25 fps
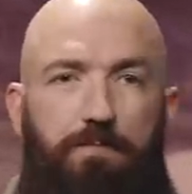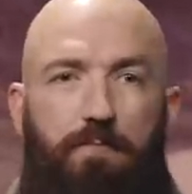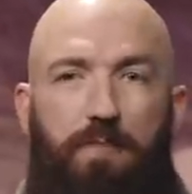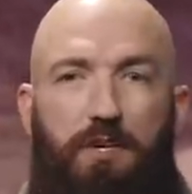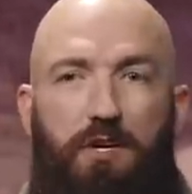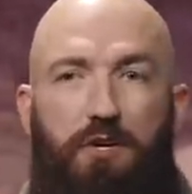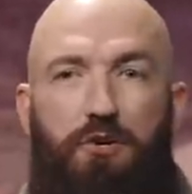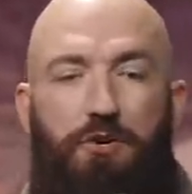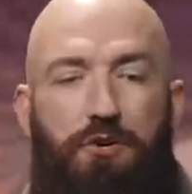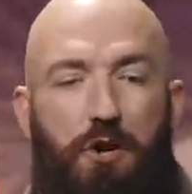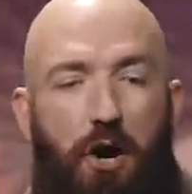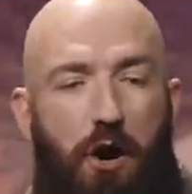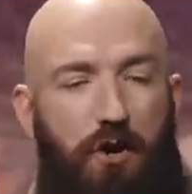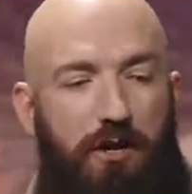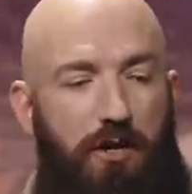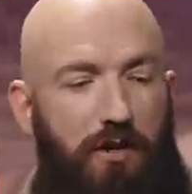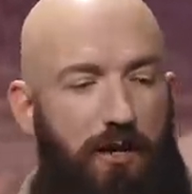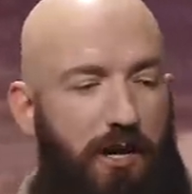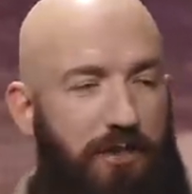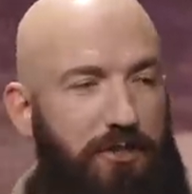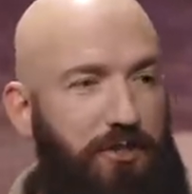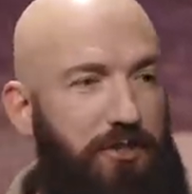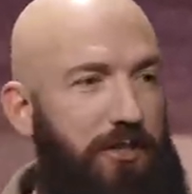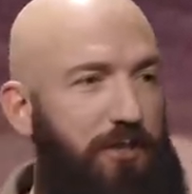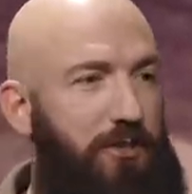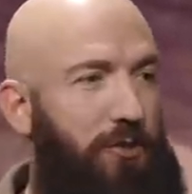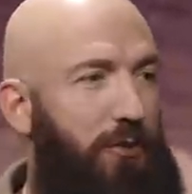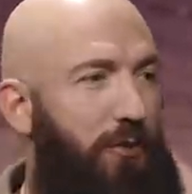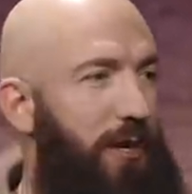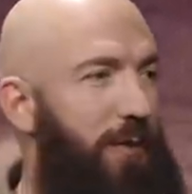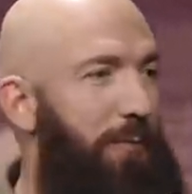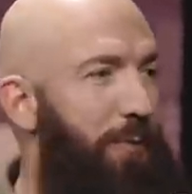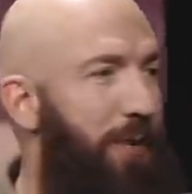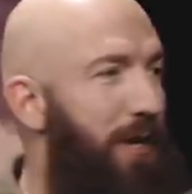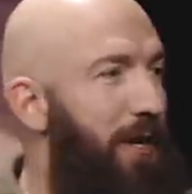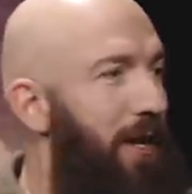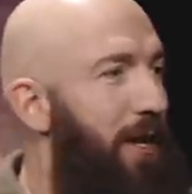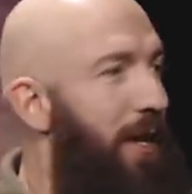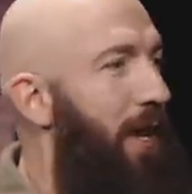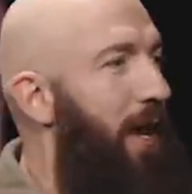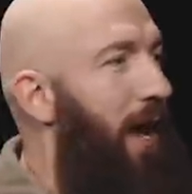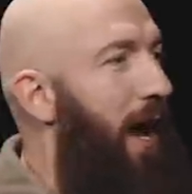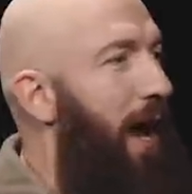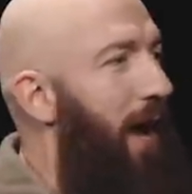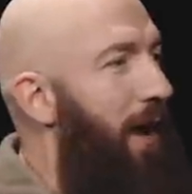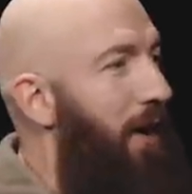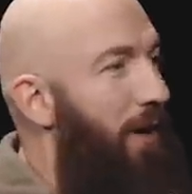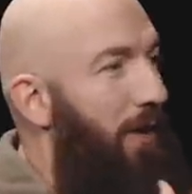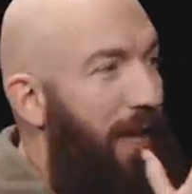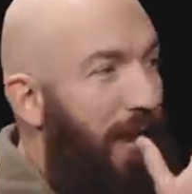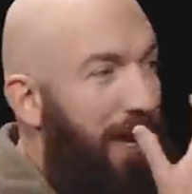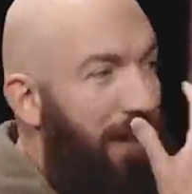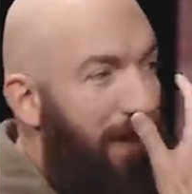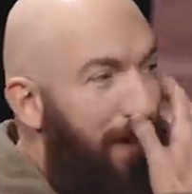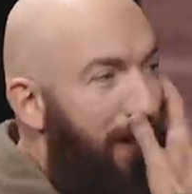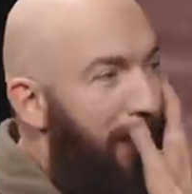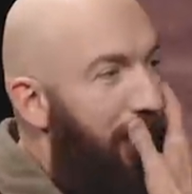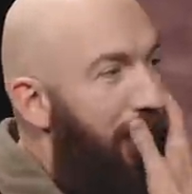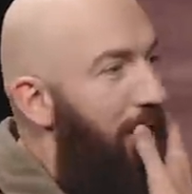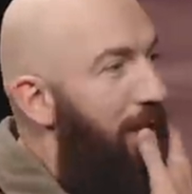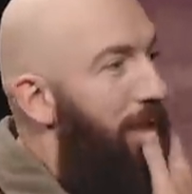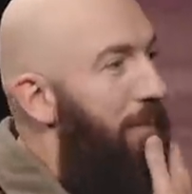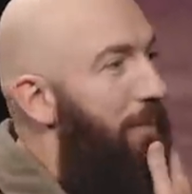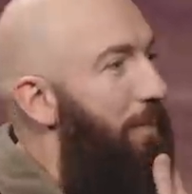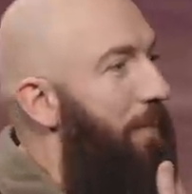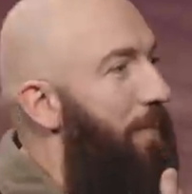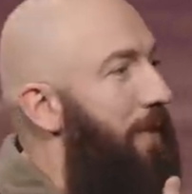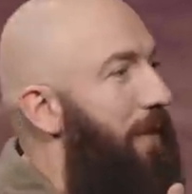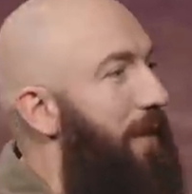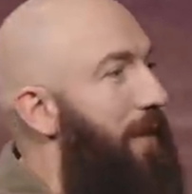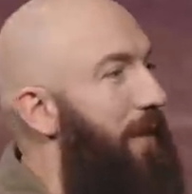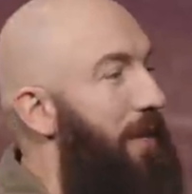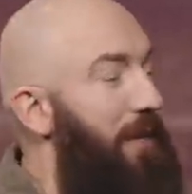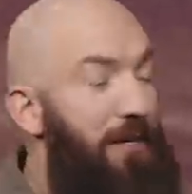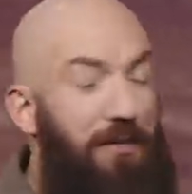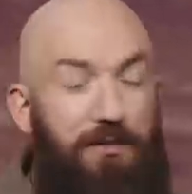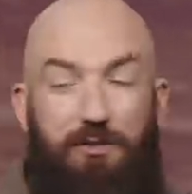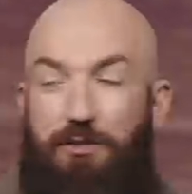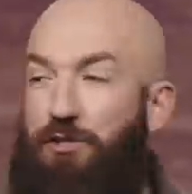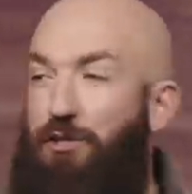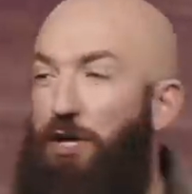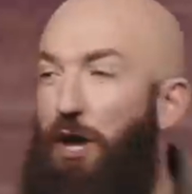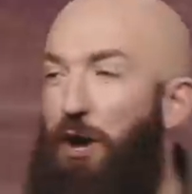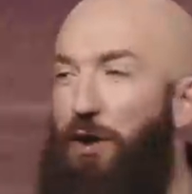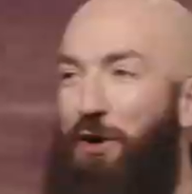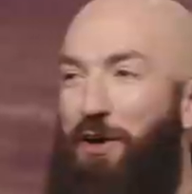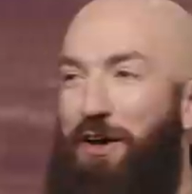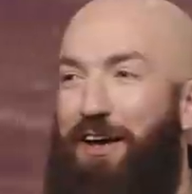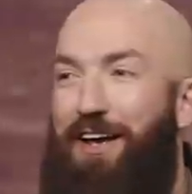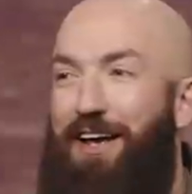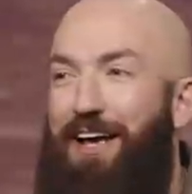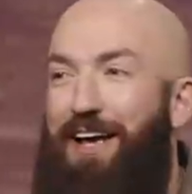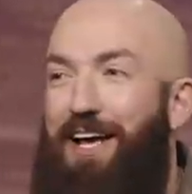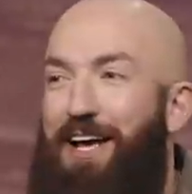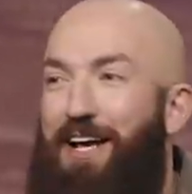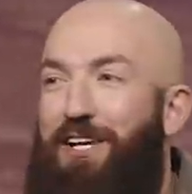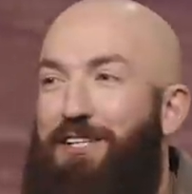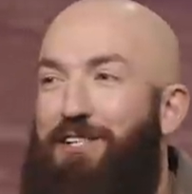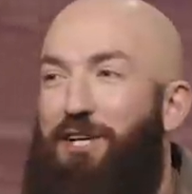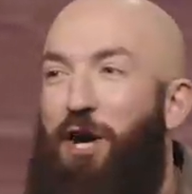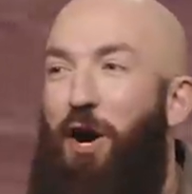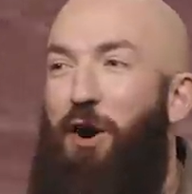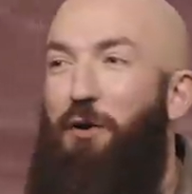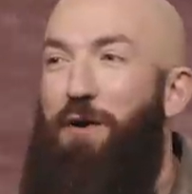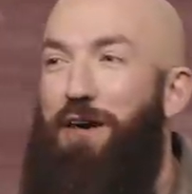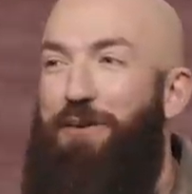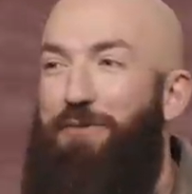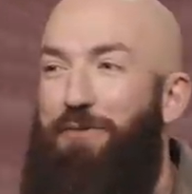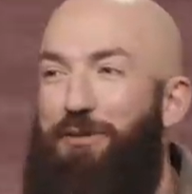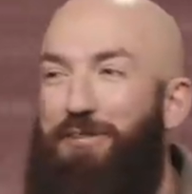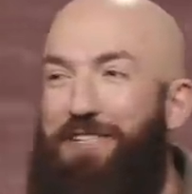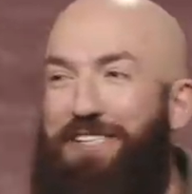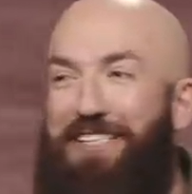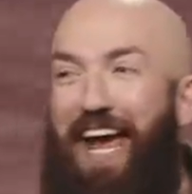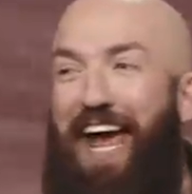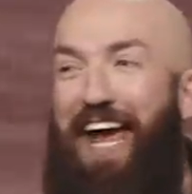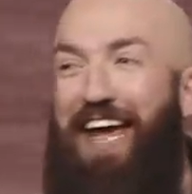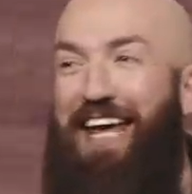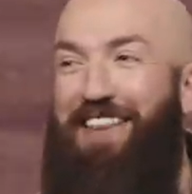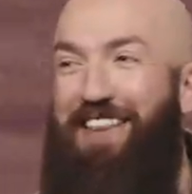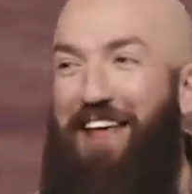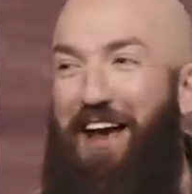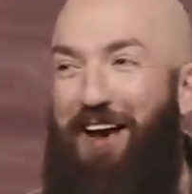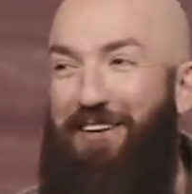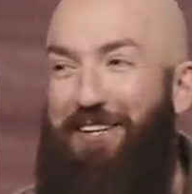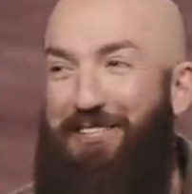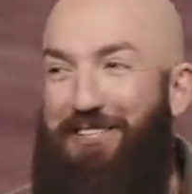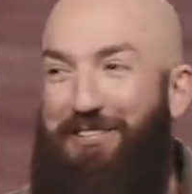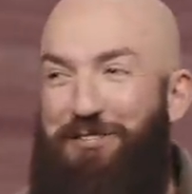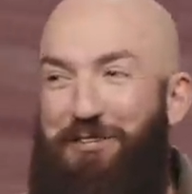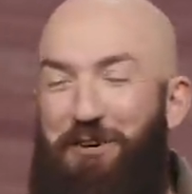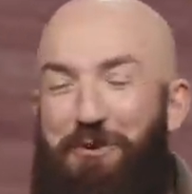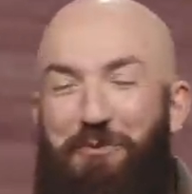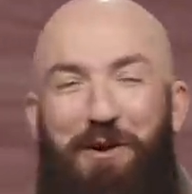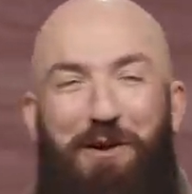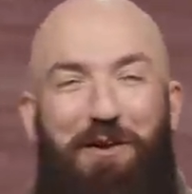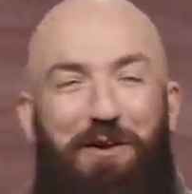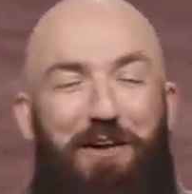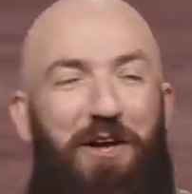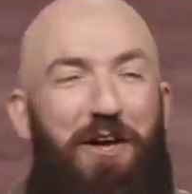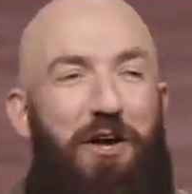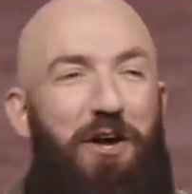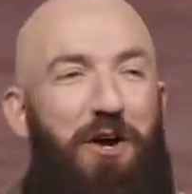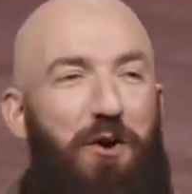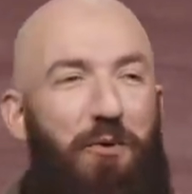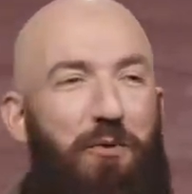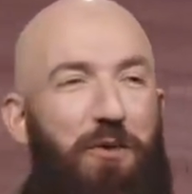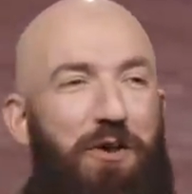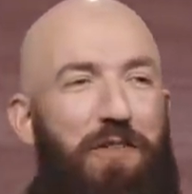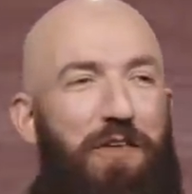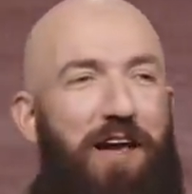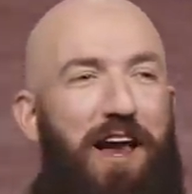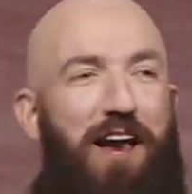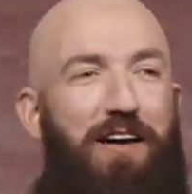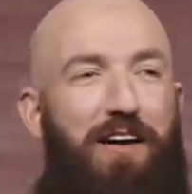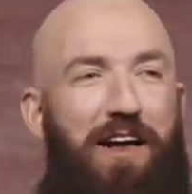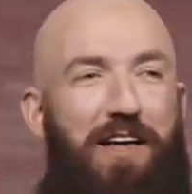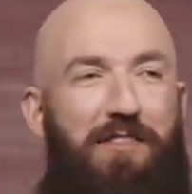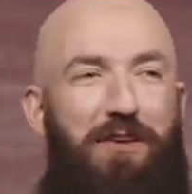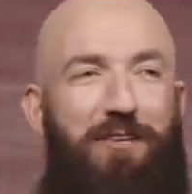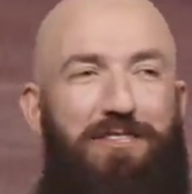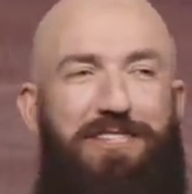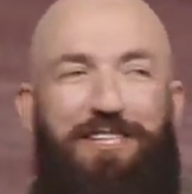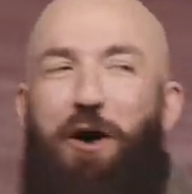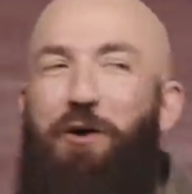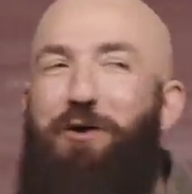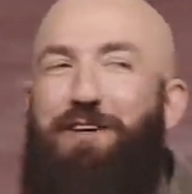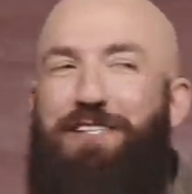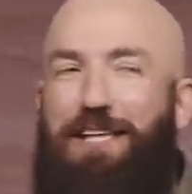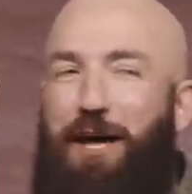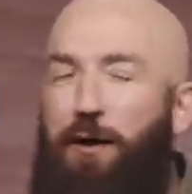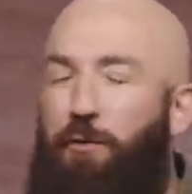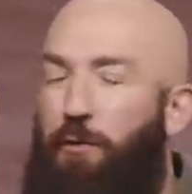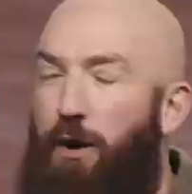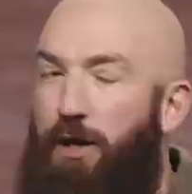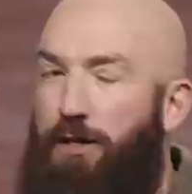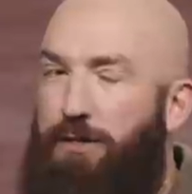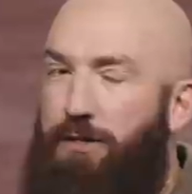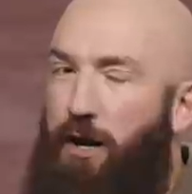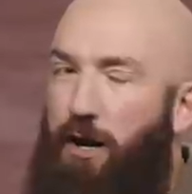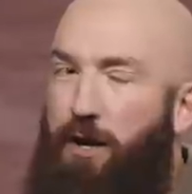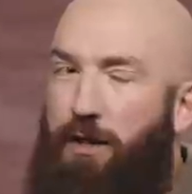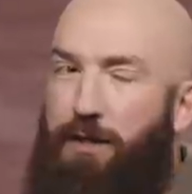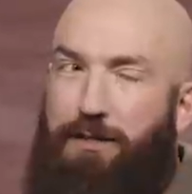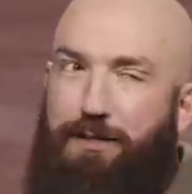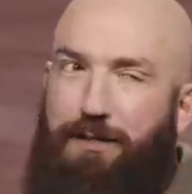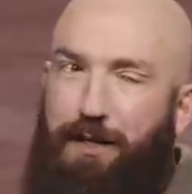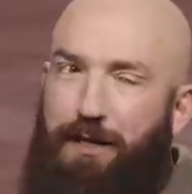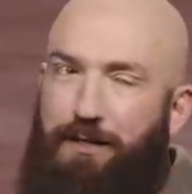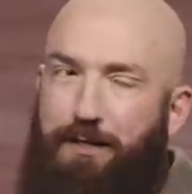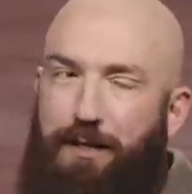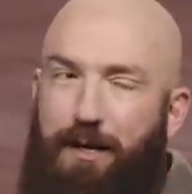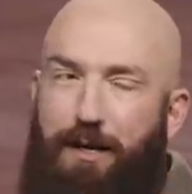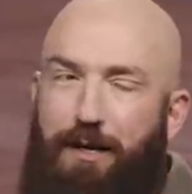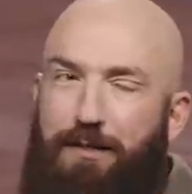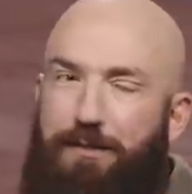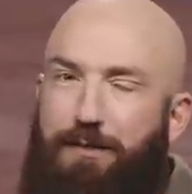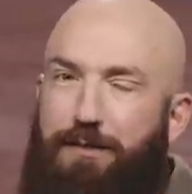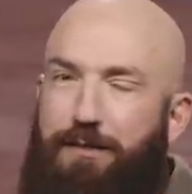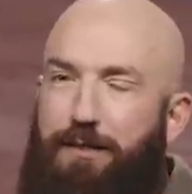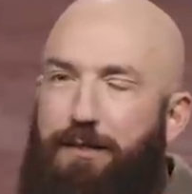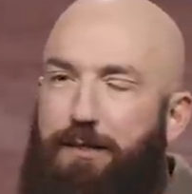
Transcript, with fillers: Your doll collection is creepy. Uh, okay. So, so, we were staying there. This is true. We were there, and there's always that one doll that's like this.